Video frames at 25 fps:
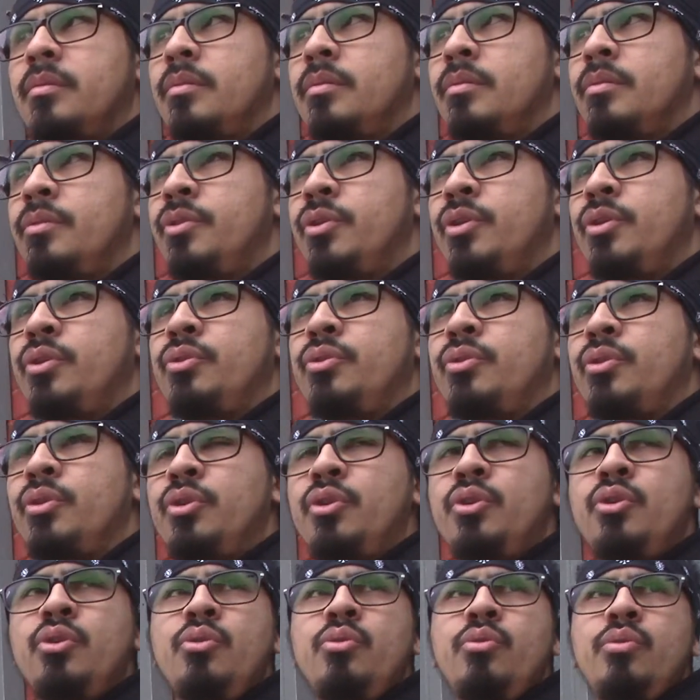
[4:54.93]
Do
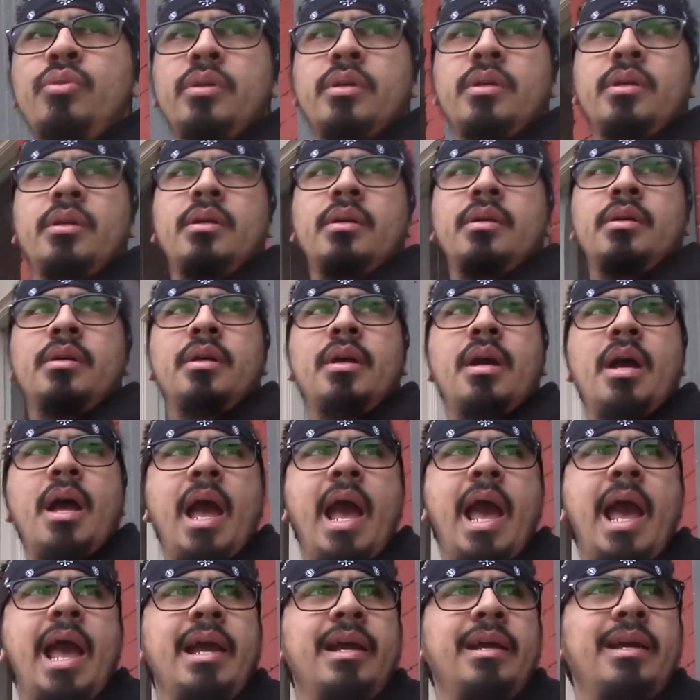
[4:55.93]
you
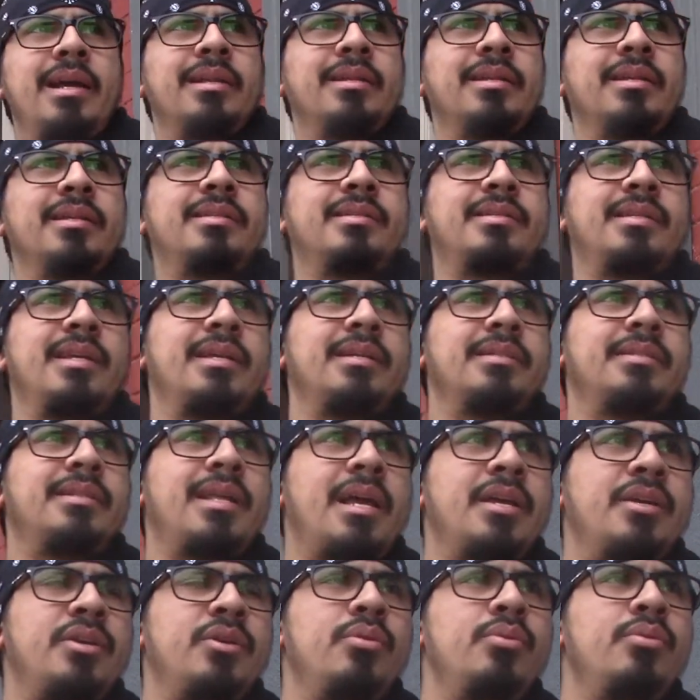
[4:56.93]
hate in the sense
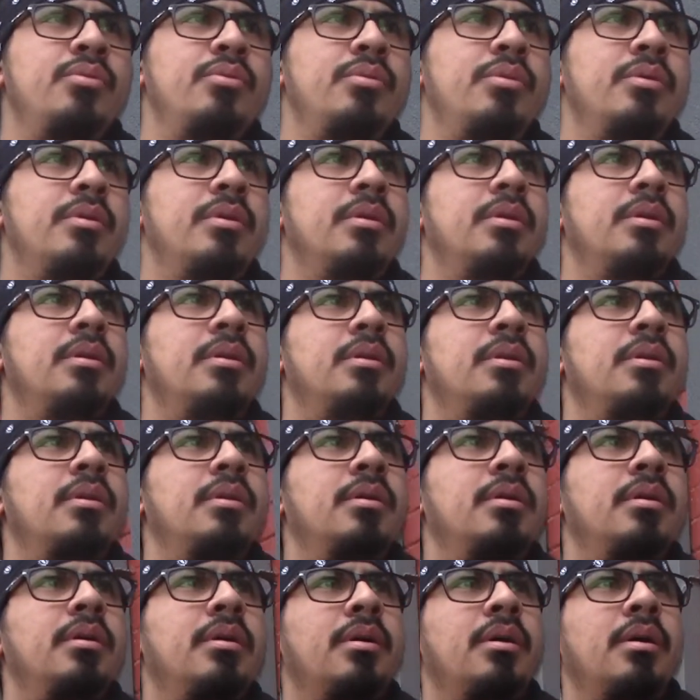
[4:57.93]
that you
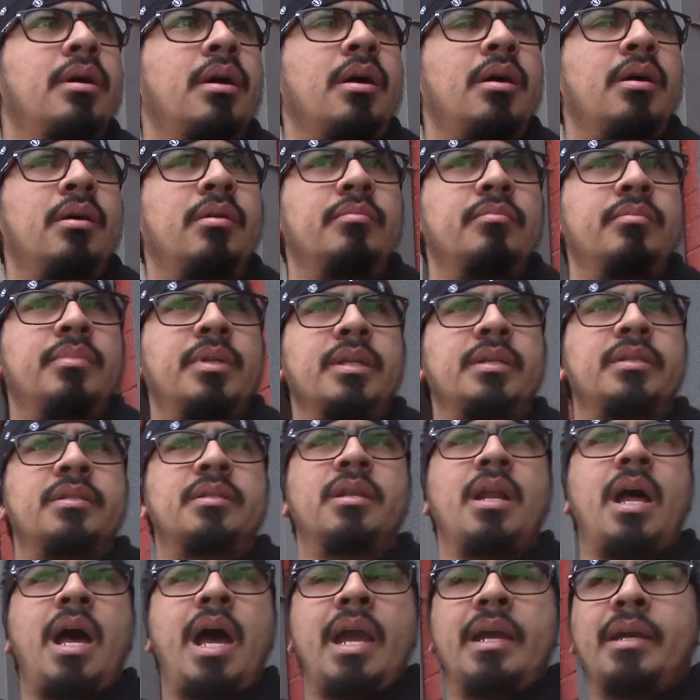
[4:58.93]

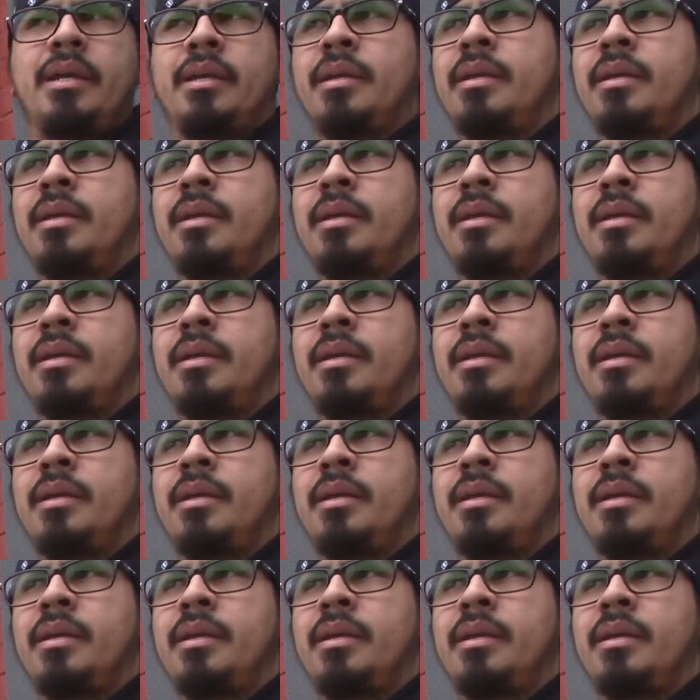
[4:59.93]
dislike